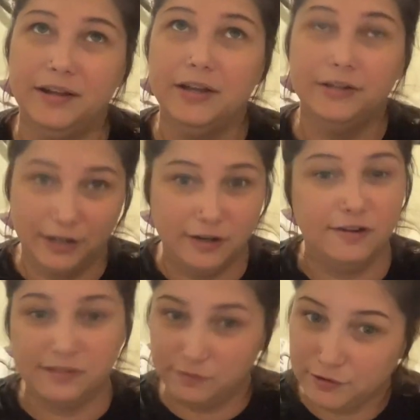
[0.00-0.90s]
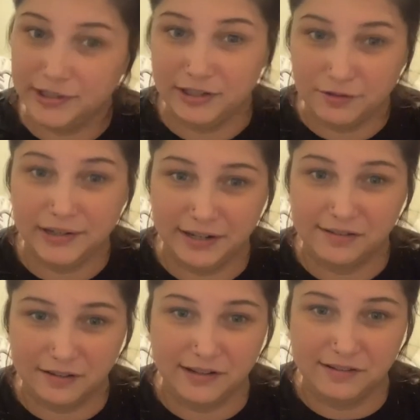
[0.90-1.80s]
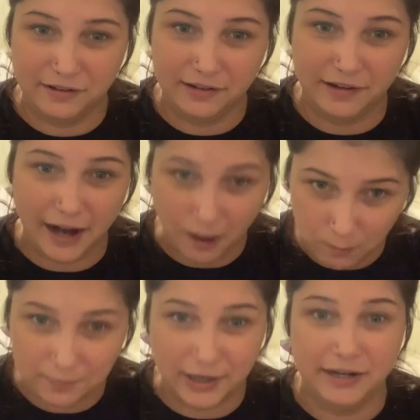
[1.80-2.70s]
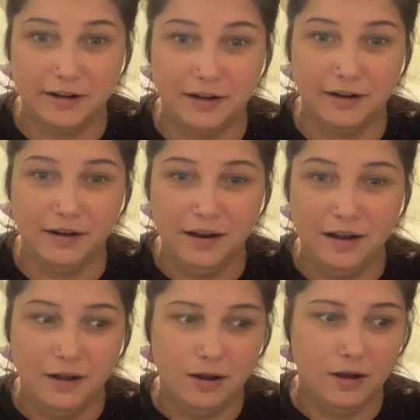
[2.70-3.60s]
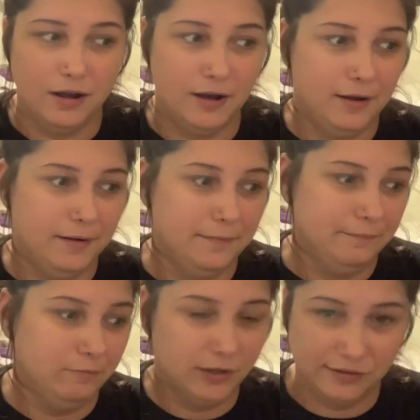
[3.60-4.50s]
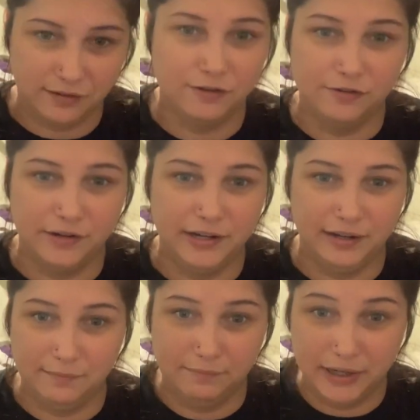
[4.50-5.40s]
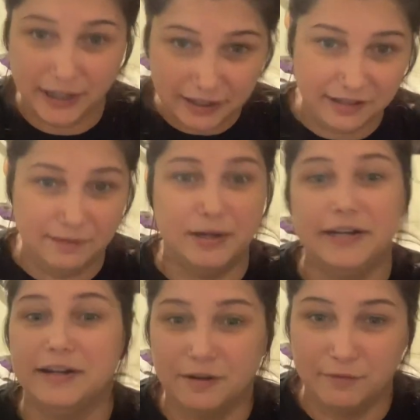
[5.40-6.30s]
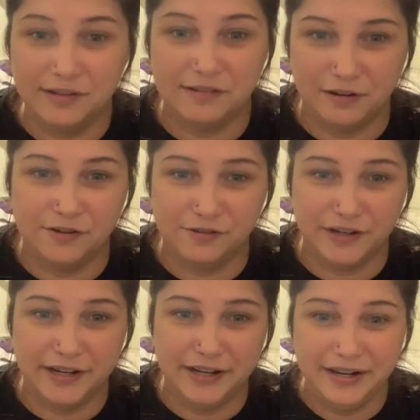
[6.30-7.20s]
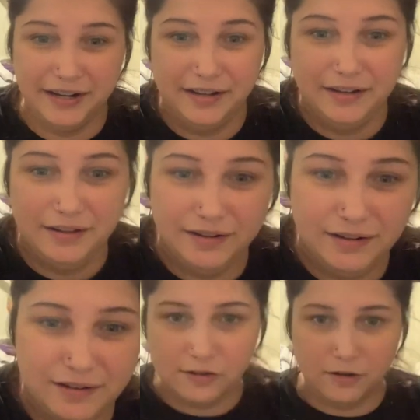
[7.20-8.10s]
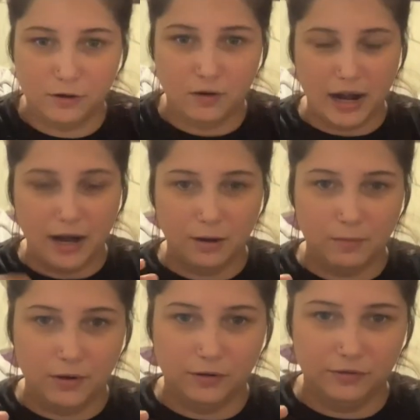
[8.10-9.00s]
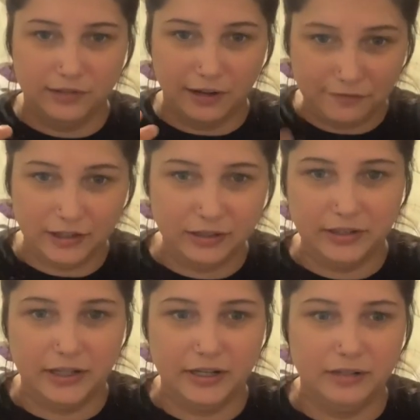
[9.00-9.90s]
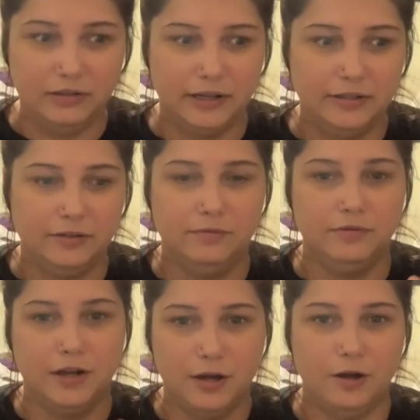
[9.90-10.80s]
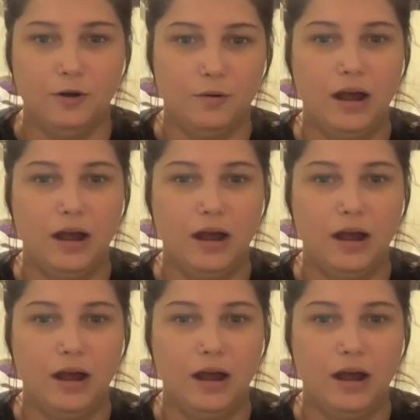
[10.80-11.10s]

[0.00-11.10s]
New Year's of 2020. So I started out my year with surgery, and I'm ending my year with surgery. So I will definitely let you know